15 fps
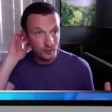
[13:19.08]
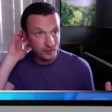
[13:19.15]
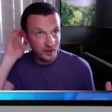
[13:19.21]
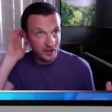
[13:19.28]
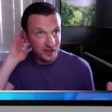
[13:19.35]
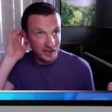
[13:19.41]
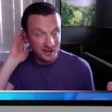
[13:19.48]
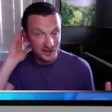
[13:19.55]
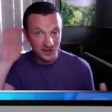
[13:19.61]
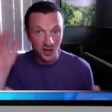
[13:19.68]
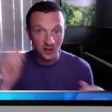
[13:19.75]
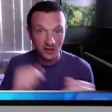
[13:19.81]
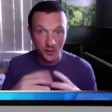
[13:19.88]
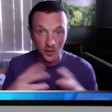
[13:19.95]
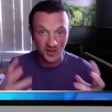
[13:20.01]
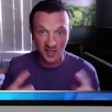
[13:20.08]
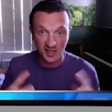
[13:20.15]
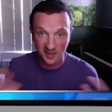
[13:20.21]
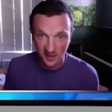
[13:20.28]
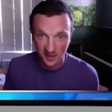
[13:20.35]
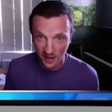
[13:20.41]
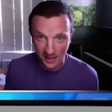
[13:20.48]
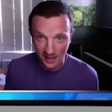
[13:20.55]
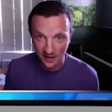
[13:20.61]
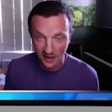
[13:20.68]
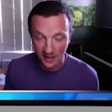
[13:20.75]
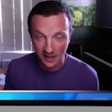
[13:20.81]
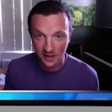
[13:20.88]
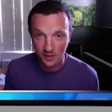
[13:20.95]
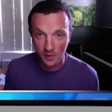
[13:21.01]
it's not the most exciting
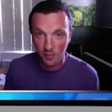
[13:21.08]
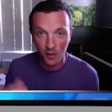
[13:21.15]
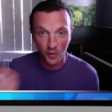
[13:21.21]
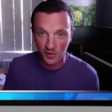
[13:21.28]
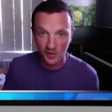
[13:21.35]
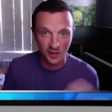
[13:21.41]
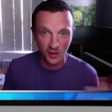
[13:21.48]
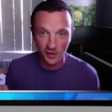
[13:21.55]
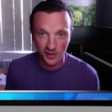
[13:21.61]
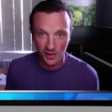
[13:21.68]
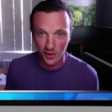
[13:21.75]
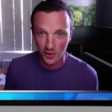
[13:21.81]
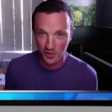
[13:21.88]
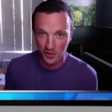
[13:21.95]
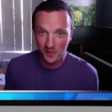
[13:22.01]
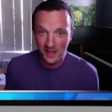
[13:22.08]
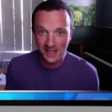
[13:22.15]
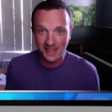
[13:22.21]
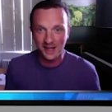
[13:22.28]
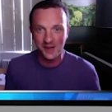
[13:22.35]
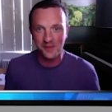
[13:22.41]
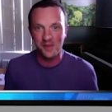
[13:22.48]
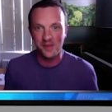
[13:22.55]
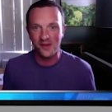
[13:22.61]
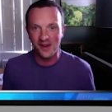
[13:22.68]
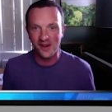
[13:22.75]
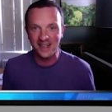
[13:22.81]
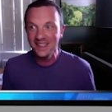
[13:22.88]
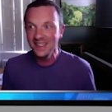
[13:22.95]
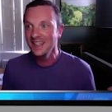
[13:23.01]
thing to be posting on social media about,
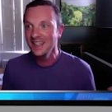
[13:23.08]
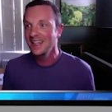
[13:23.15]
right? Yeah.